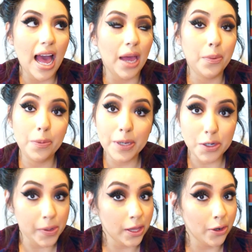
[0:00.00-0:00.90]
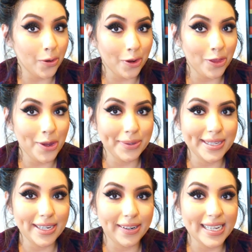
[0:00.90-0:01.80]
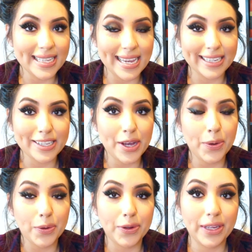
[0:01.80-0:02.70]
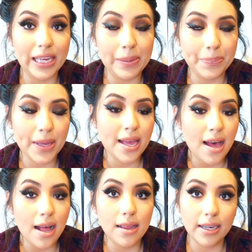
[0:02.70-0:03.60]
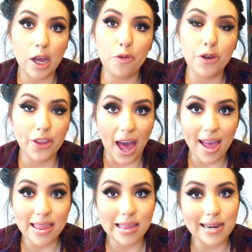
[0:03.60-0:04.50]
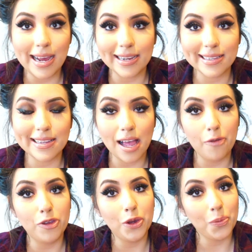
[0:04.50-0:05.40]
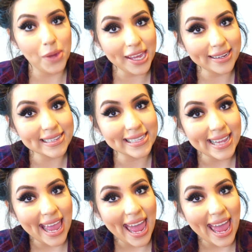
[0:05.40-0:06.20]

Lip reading: I will be doing the North Node series next, so keep a lookout for that in the next few weeks.